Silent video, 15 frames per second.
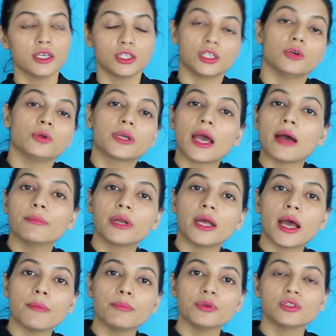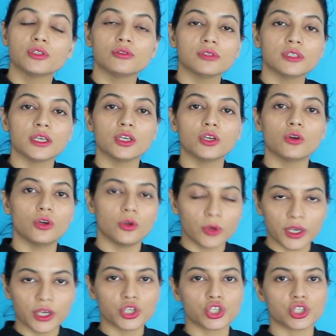say your camera app is using your
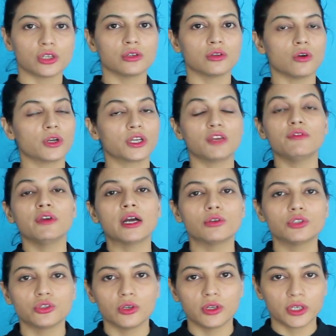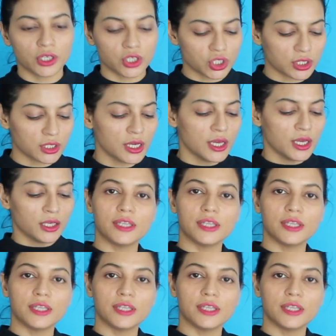location or giving out your location,